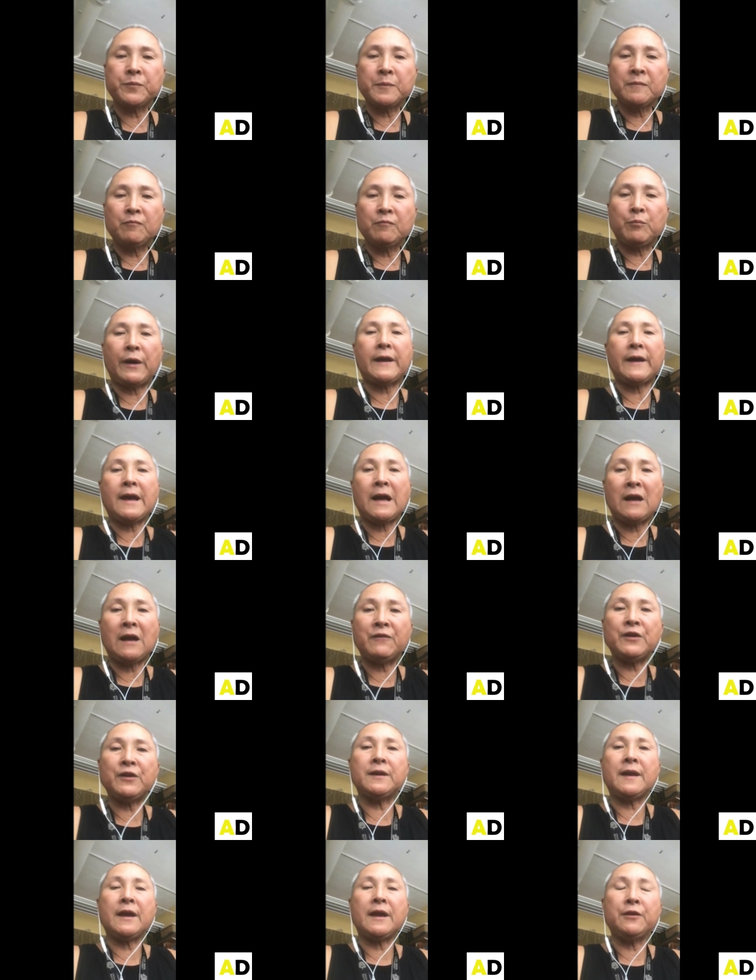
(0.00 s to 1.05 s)
by
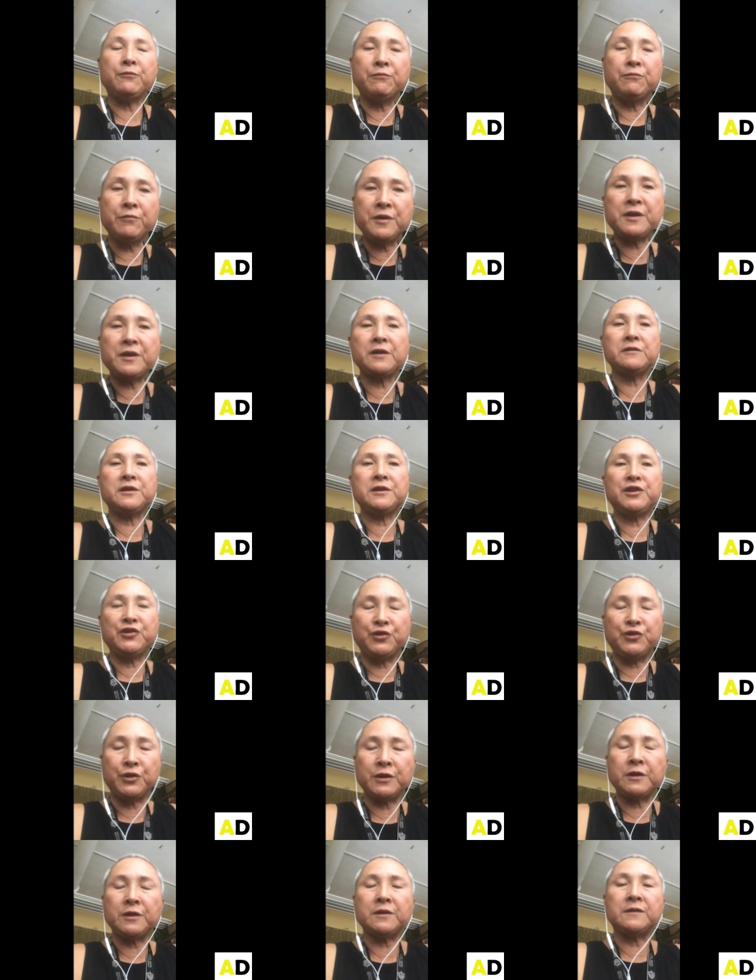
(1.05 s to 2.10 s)
having a really
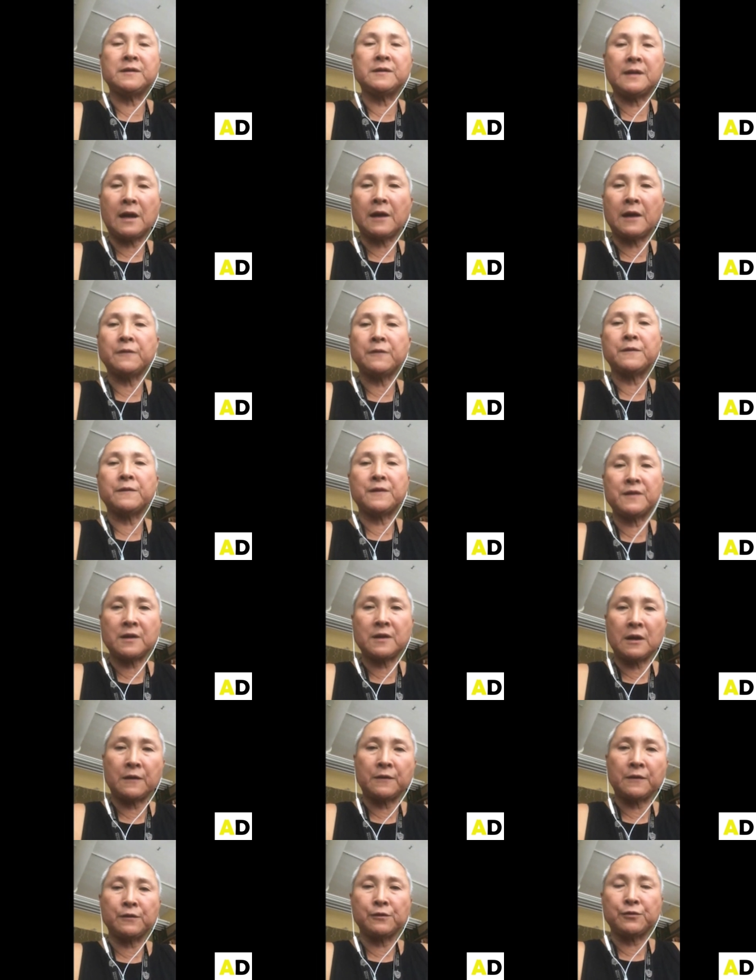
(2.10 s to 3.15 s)
good guidance
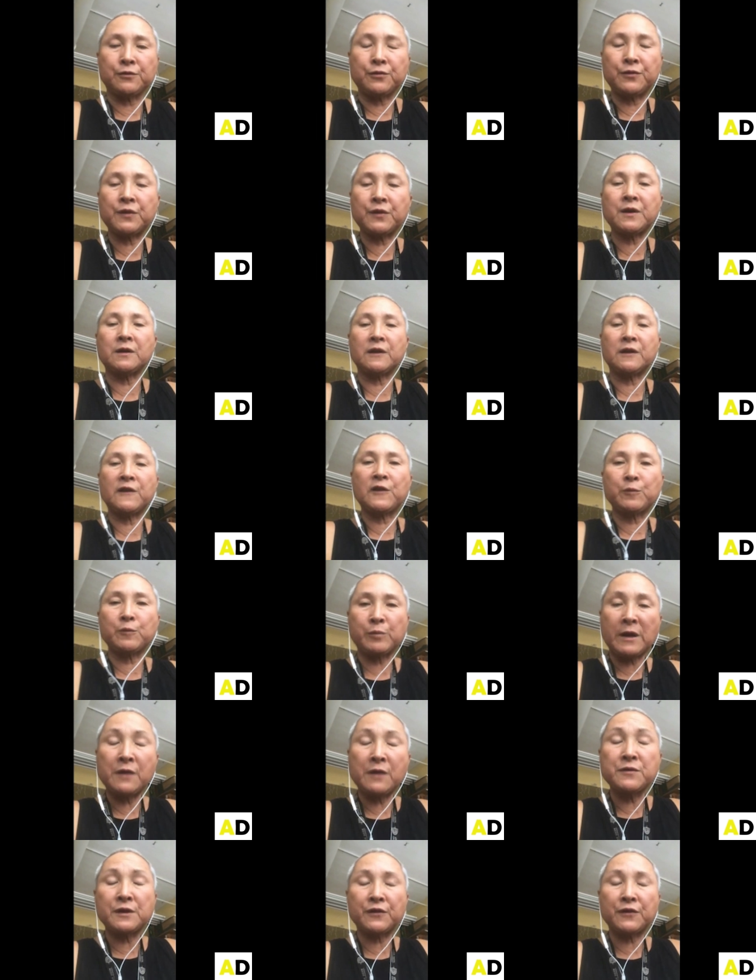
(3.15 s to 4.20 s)
counselor who can
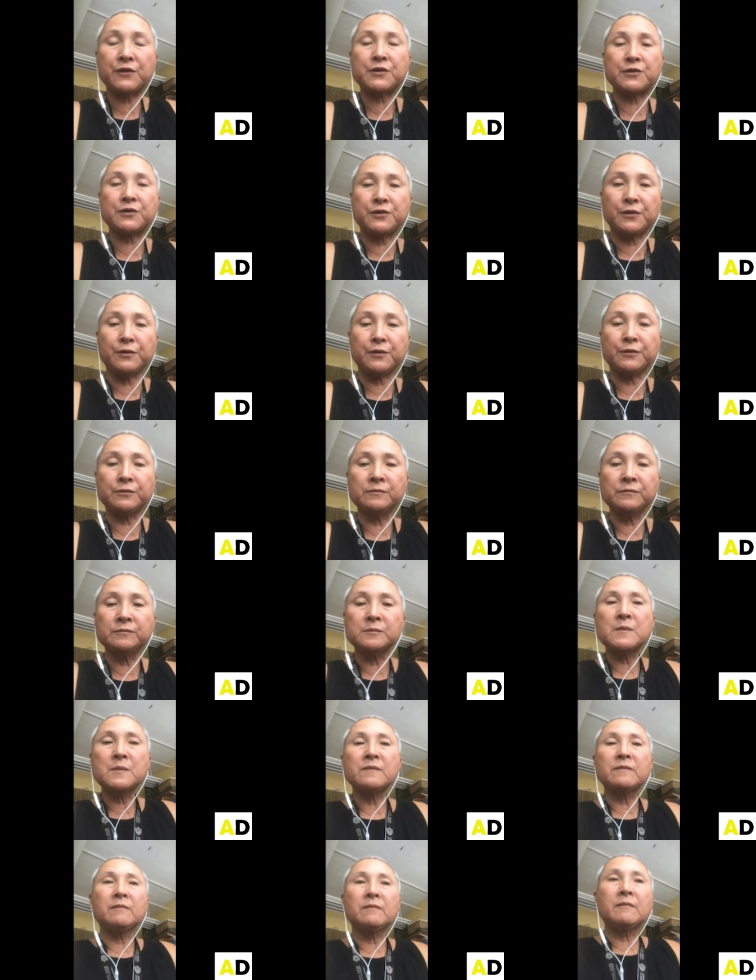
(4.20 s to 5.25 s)
explain this to you,
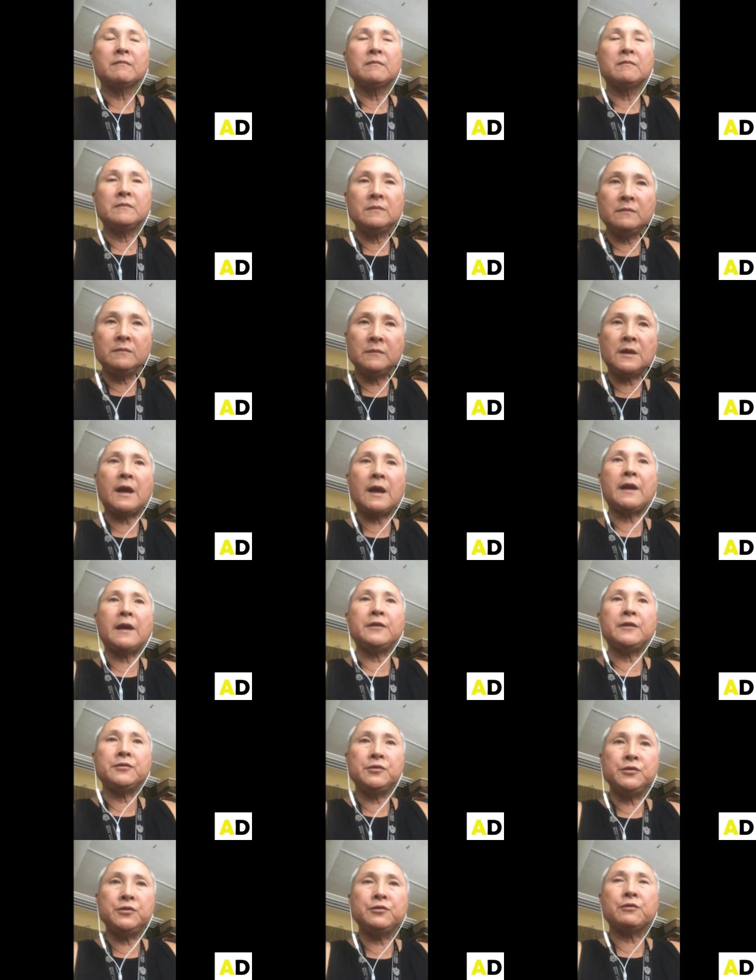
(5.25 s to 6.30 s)

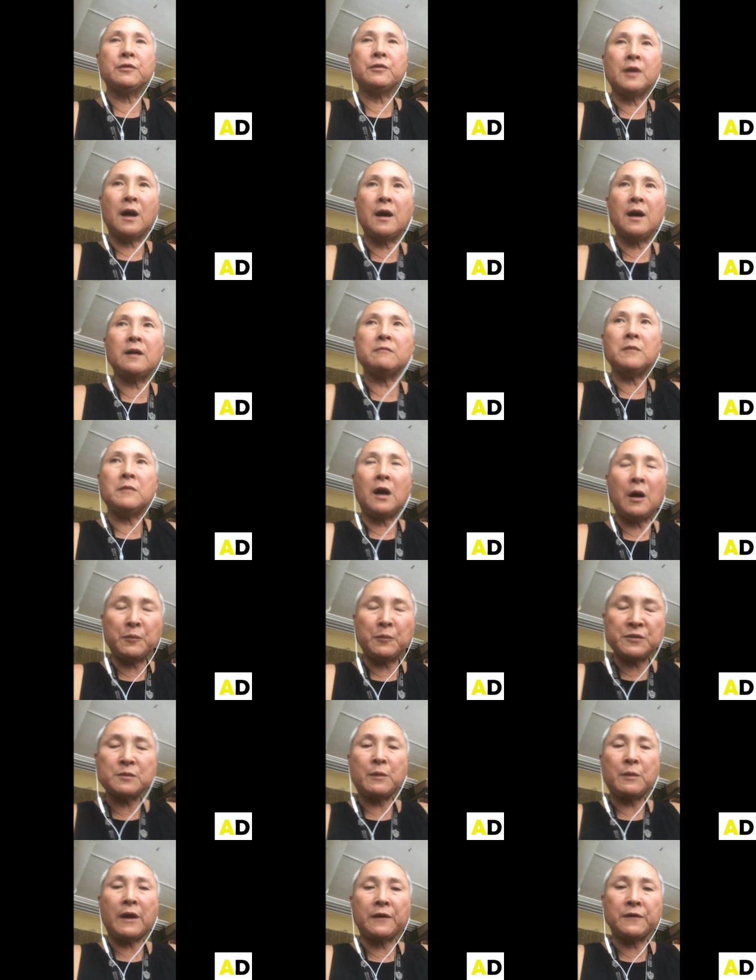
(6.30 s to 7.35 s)
then you're not
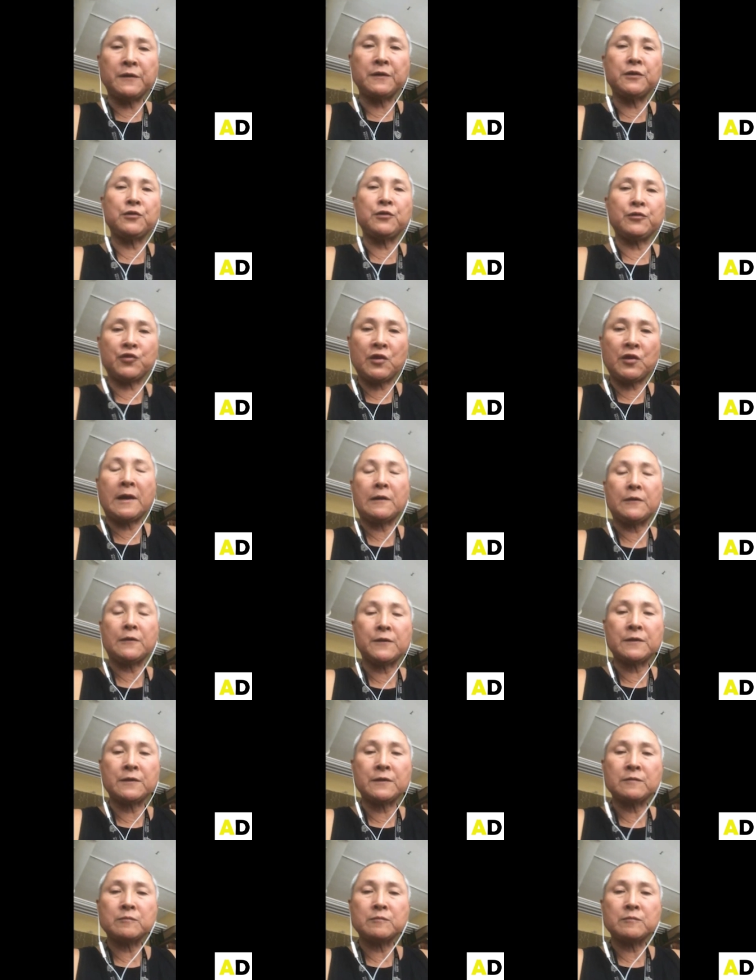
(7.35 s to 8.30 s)
optimizing your chance.